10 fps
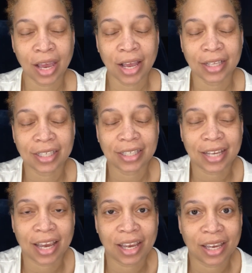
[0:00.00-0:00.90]

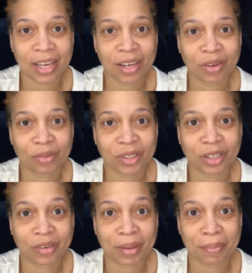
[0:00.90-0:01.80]
Today, we're
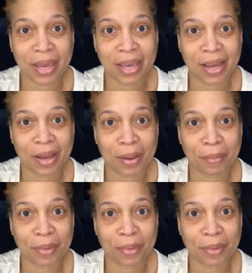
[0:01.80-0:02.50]
doing makeup.